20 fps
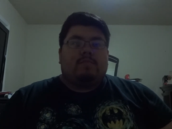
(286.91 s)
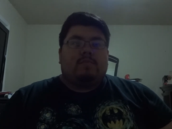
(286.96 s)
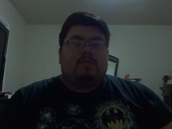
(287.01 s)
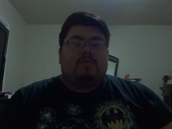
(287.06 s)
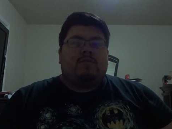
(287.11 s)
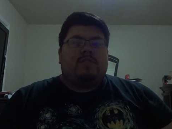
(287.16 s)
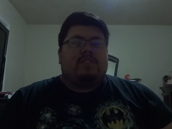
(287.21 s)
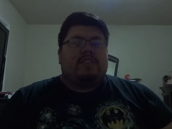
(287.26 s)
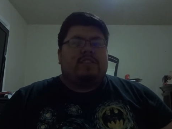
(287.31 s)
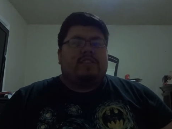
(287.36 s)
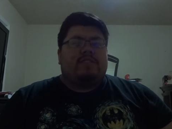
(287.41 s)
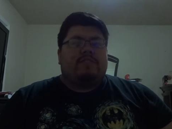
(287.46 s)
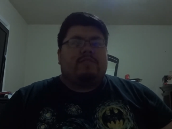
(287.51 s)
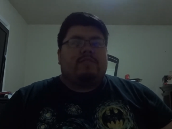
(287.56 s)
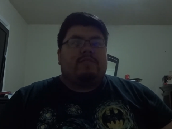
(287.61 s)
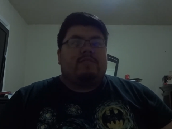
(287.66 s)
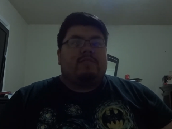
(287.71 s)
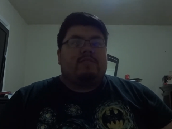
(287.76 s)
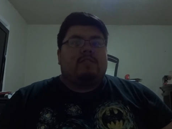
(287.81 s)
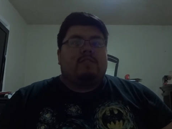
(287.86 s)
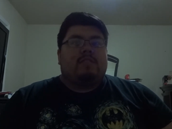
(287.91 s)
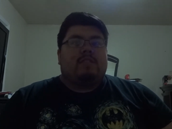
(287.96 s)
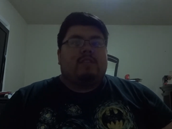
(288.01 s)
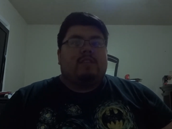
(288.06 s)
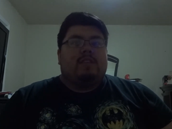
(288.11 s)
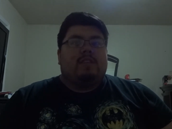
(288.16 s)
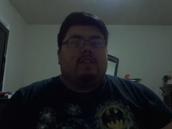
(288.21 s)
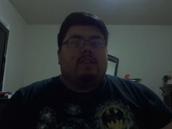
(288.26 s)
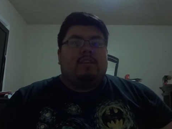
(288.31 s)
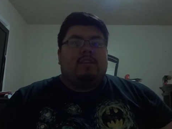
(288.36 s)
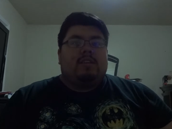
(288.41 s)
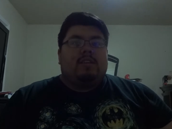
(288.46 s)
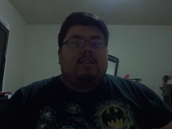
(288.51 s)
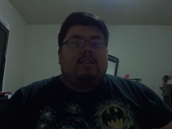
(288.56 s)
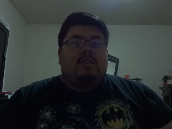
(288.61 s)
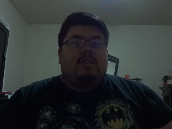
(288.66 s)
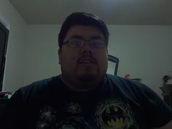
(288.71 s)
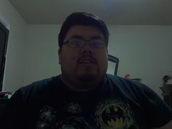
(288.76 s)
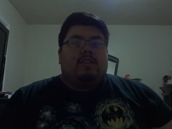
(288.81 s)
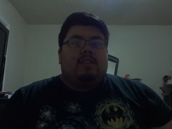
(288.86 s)
for a year.
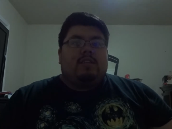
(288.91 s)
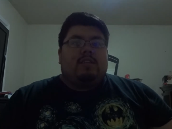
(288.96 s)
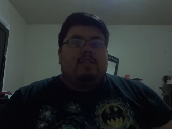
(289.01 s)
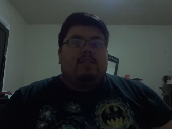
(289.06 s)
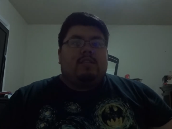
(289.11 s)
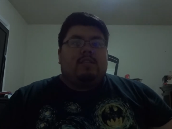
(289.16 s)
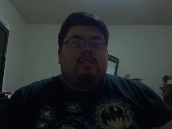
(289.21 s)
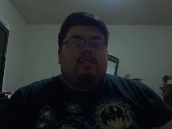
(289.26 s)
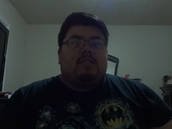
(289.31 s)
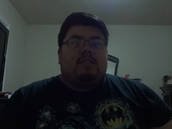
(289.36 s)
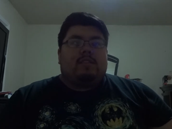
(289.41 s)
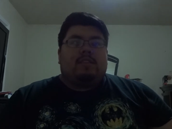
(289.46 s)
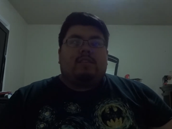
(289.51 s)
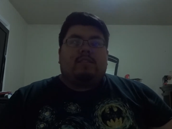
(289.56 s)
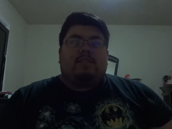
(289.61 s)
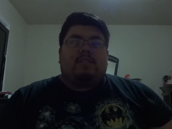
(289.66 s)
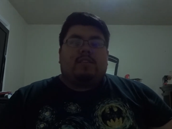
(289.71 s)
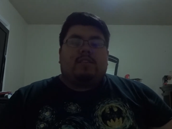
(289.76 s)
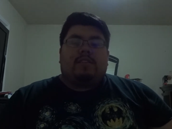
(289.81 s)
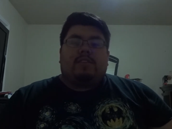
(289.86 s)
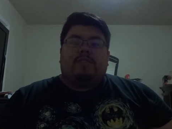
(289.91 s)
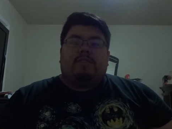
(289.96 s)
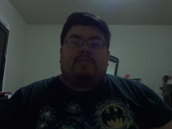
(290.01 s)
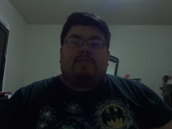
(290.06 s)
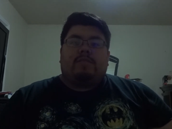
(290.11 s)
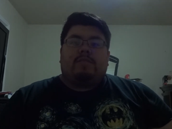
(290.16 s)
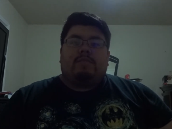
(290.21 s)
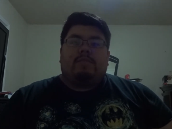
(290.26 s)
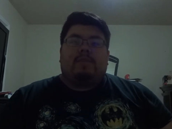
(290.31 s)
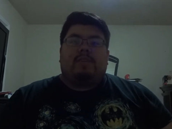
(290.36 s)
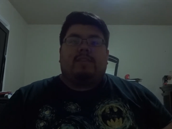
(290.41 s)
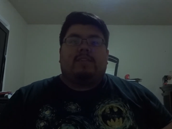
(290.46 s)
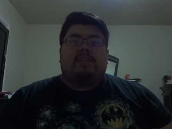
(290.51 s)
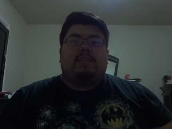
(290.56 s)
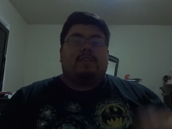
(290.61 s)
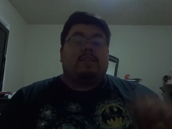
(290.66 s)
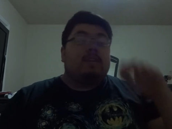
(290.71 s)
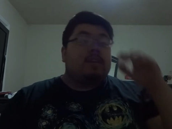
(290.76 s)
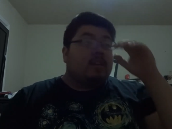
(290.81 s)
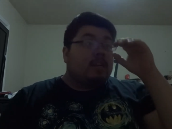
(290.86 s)
I think it's a year. But
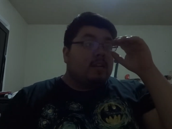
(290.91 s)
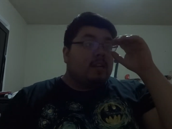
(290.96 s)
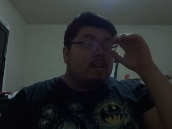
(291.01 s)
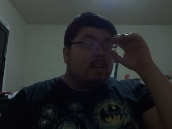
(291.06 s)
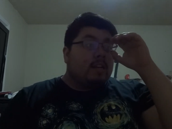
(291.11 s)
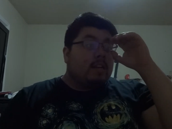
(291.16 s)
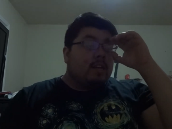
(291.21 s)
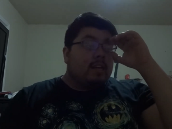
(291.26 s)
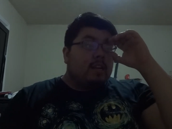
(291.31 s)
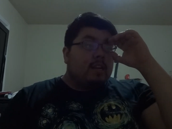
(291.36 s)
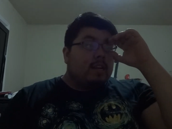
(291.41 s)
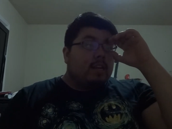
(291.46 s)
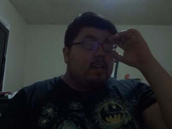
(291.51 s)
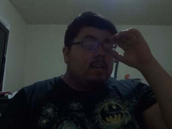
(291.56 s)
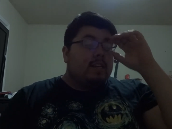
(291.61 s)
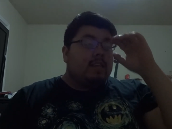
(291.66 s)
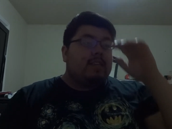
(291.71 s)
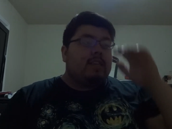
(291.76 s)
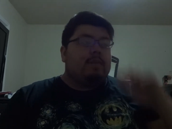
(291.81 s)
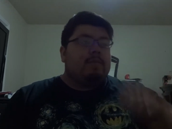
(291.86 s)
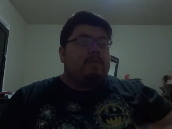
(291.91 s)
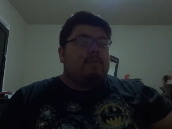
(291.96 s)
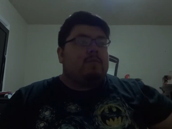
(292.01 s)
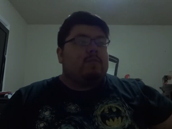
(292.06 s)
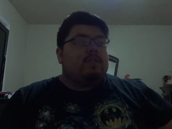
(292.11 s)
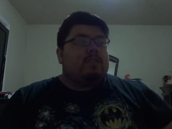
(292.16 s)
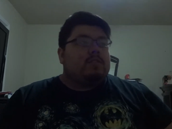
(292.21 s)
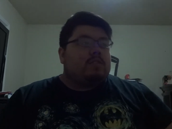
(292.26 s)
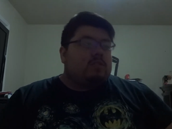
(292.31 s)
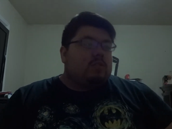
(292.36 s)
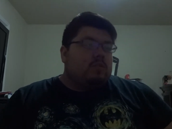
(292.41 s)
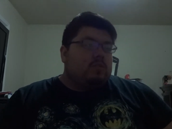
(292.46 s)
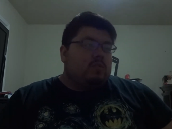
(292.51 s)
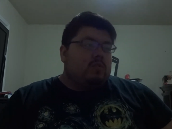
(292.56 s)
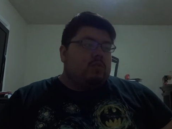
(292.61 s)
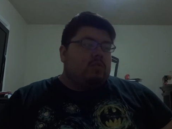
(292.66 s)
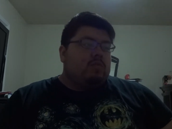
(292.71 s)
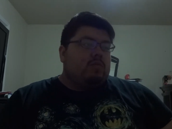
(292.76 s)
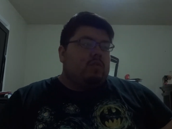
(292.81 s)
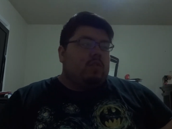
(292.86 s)
uh yeah, I've been wanting to
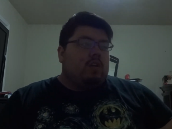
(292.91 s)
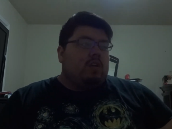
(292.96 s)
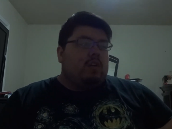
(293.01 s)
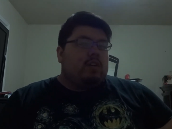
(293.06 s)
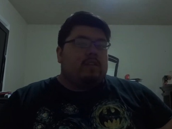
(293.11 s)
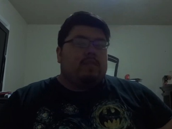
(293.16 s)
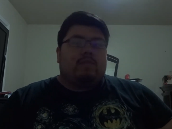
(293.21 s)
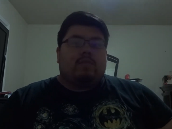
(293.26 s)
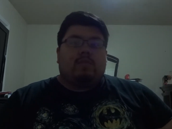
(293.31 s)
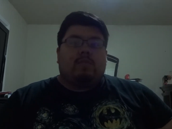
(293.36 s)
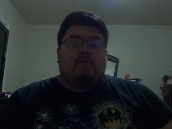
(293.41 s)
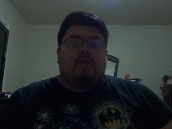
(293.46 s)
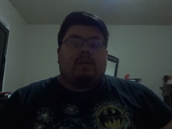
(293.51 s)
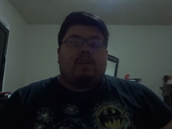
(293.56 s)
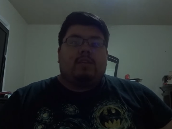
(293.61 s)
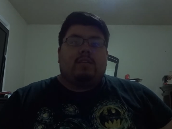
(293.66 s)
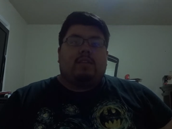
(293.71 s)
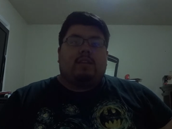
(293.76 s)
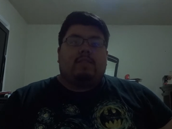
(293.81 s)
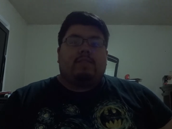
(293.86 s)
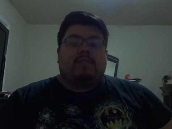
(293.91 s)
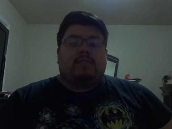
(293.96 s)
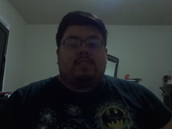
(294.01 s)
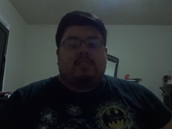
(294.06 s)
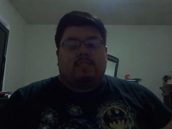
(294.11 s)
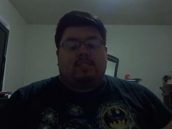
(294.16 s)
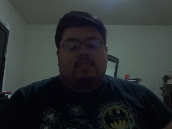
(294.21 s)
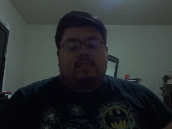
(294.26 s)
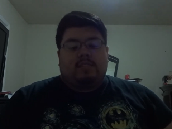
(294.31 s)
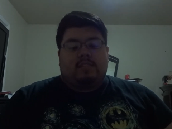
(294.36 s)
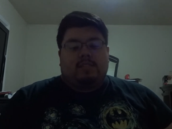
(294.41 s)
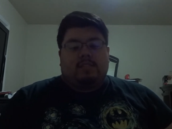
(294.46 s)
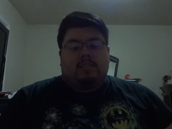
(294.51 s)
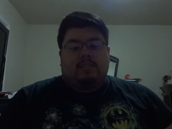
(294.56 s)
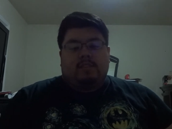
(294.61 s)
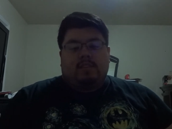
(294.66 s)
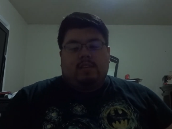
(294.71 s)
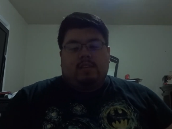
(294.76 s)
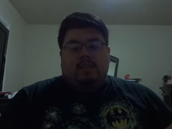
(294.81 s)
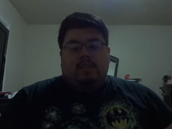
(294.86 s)
do vlogging for a while. I've seen
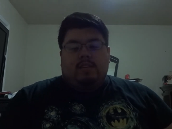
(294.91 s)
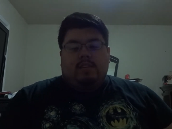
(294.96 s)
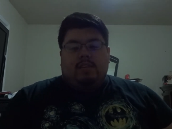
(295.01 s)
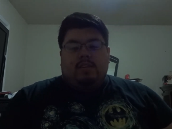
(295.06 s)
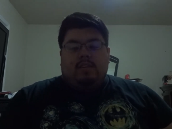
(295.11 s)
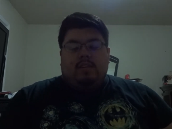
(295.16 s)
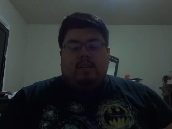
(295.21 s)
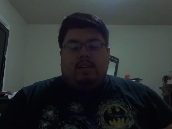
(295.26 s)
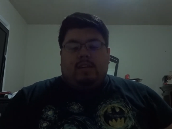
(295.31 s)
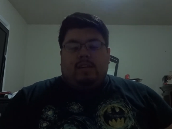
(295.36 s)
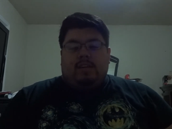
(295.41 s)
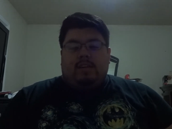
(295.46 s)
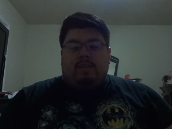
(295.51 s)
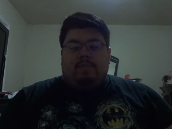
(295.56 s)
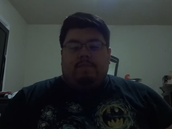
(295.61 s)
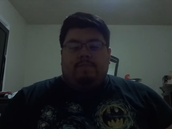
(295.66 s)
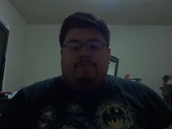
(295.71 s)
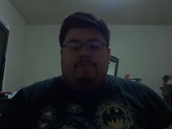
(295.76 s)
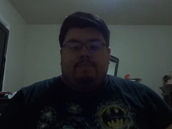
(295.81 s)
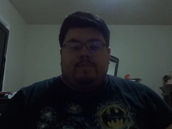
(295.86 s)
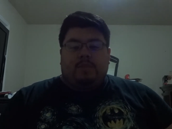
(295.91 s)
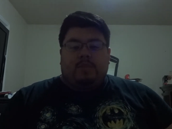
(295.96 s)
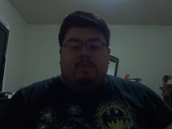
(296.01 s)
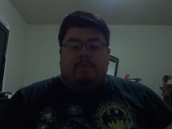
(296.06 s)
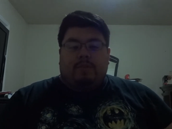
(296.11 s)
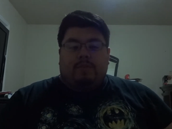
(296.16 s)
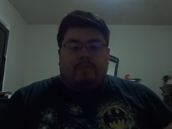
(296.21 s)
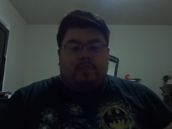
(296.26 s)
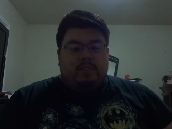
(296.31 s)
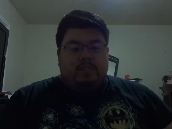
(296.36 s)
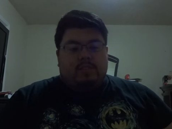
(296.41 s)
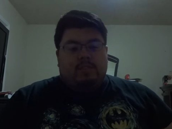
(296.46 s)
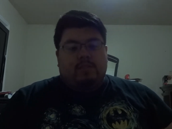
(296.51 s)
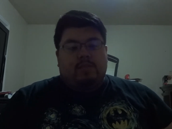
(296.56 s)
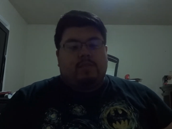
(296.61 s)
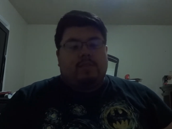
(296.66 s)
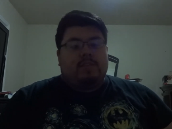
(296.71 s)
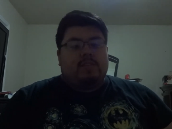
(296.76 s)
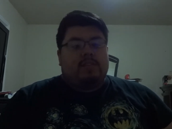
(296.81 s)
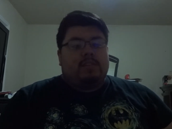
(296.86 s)
um, two of my friends do
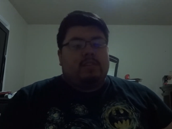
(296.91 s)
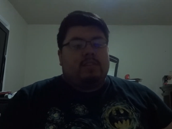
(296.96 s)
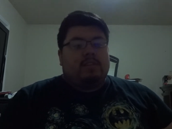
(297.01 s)
it.